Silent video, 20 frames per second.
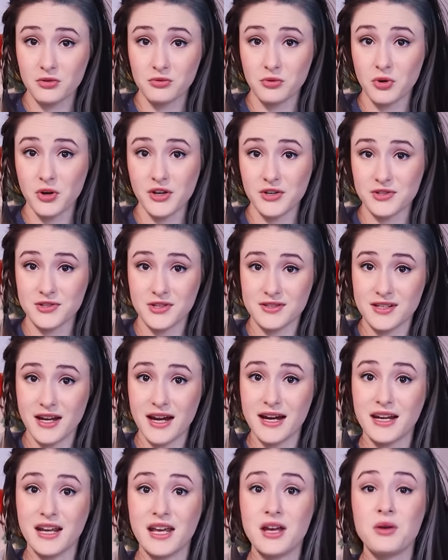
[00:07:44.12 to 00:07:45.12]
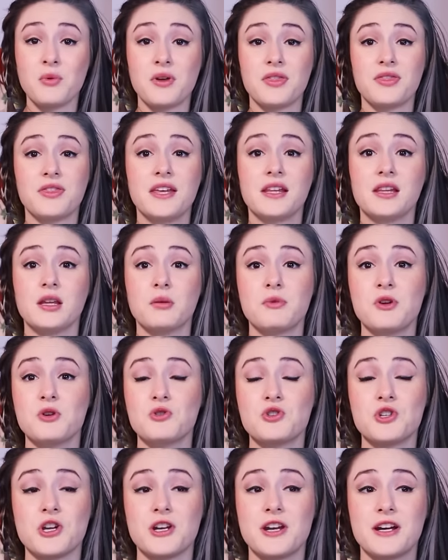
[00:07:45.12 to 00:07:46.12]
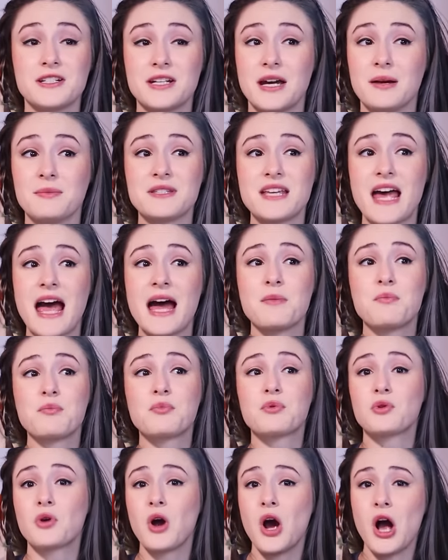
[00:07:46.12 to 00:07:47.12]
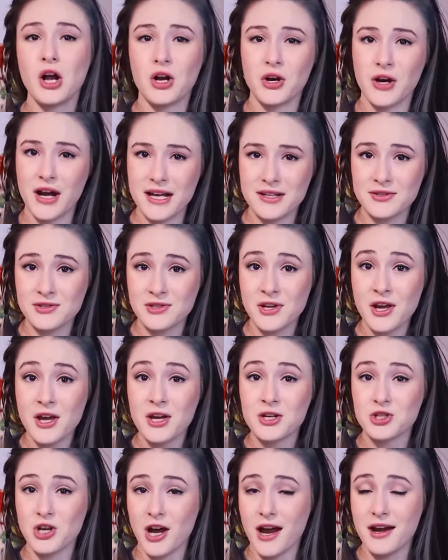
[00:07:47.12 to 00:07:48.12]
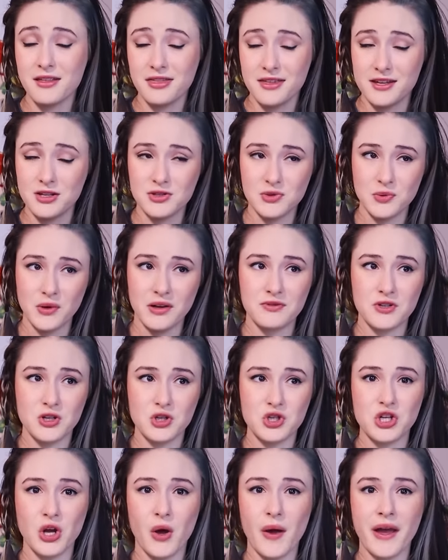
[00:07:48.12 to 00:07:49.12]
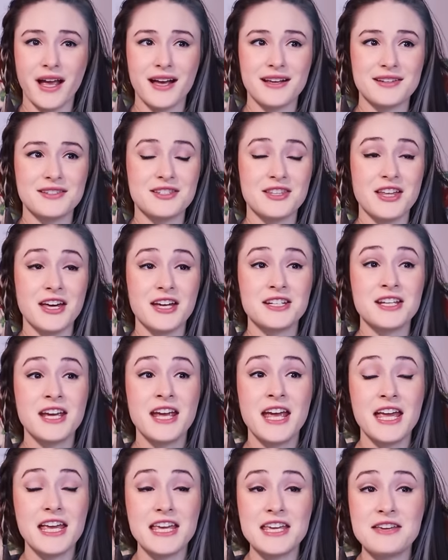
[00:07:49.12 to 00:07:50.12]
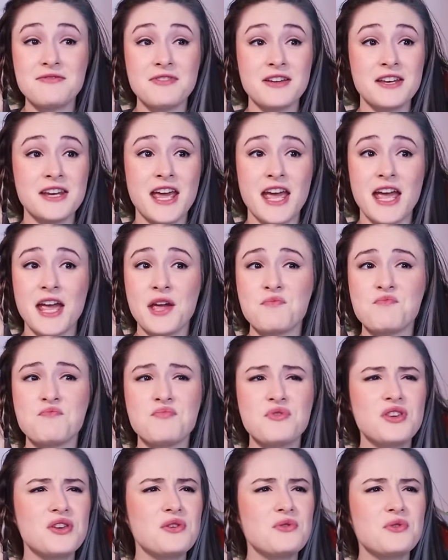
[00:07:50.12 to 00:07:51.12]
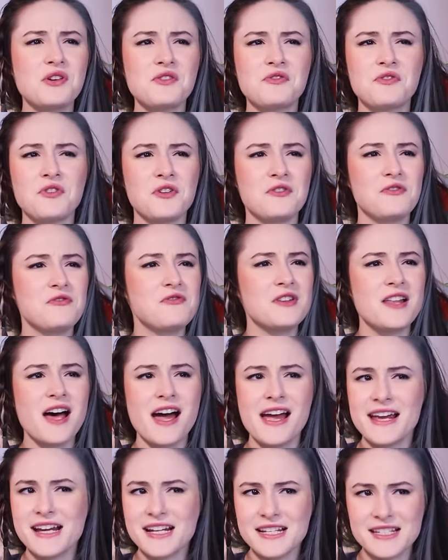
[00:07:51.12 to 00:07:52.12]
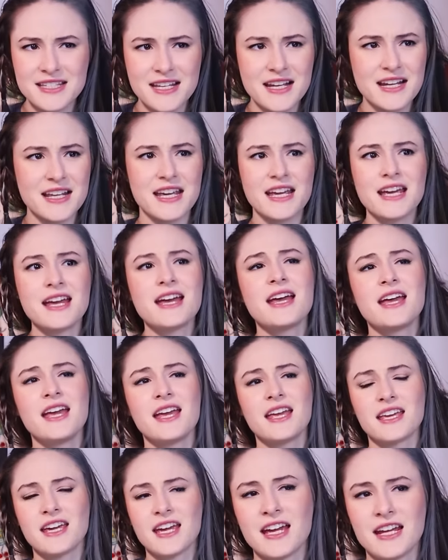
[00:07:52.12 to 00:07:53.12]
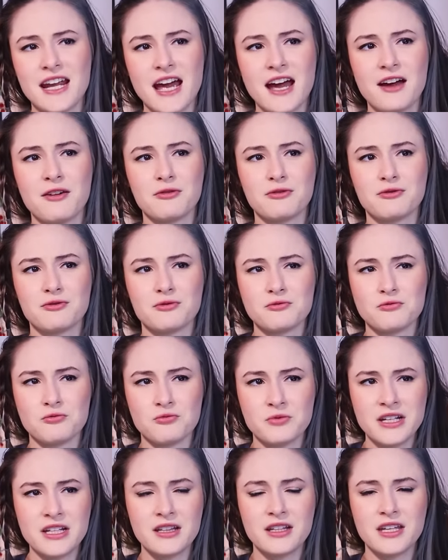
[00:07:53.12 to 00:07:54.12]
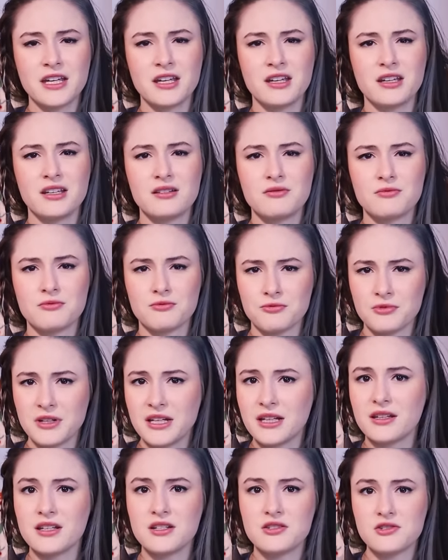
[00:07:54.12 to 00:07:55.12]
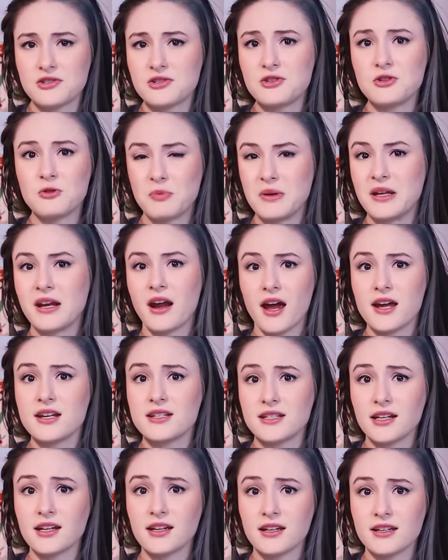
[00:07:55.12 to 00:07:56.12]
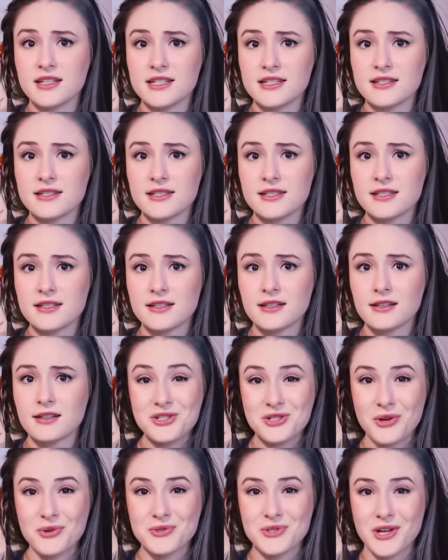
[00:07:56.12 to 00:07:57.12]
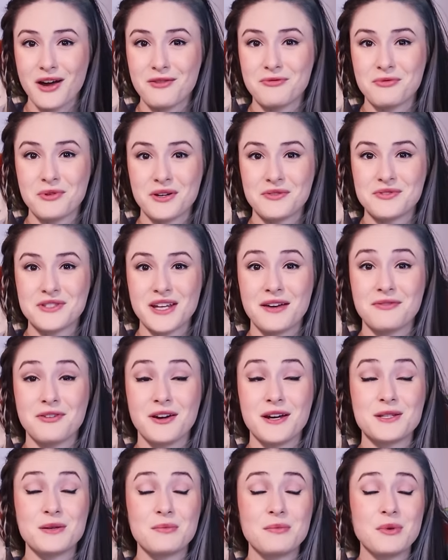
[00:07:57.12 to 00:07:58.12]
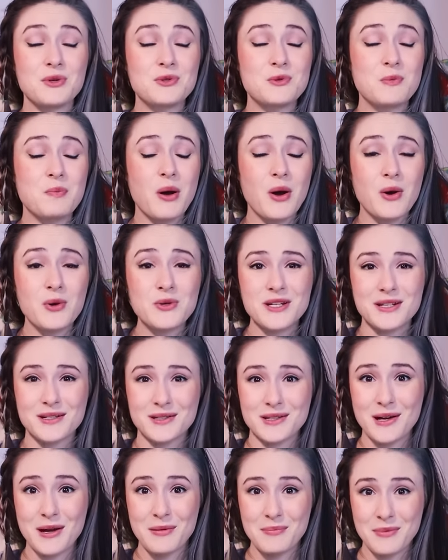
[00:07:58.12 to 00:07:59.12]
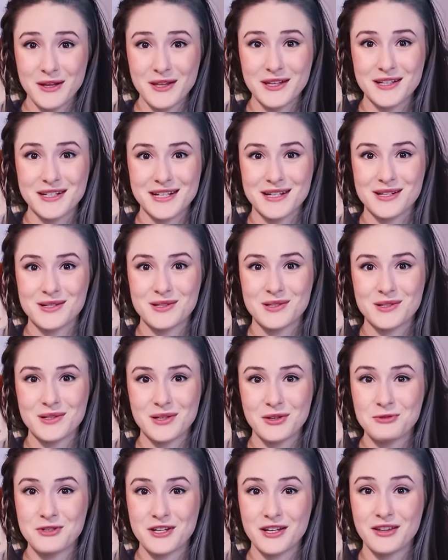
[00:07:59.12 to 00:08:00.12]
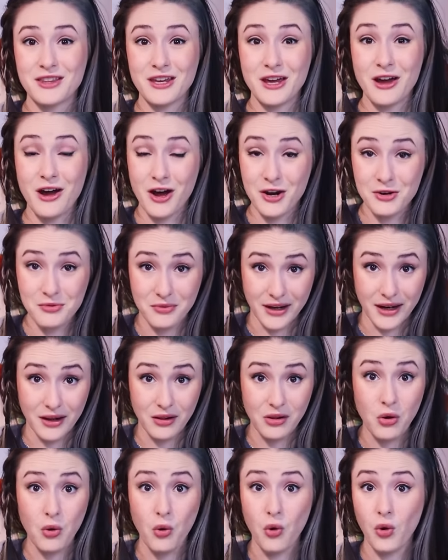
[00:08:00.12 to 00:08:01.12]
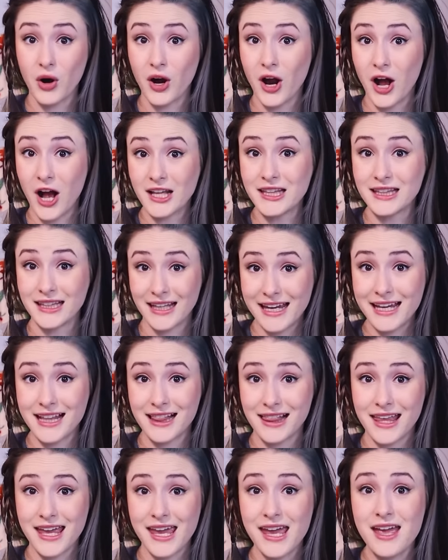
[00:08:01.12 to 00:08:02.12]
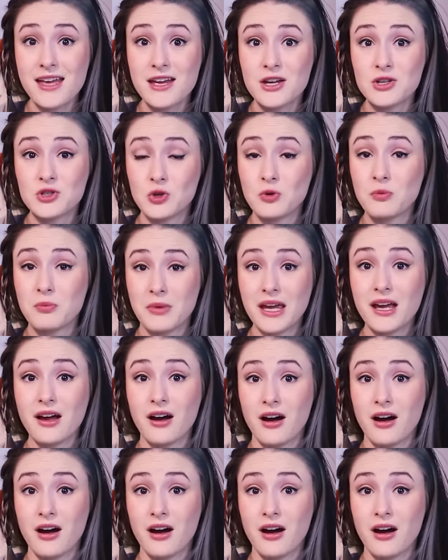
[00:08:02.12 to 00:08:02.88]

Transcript: the Royal Society with the Laputian attempts at progress, Jonathan Swift is showing us that even a beautiful flying city can have really really stupid ideas. This shows off one of sci-fi's most potent abilities, using the unreal or unlikely to make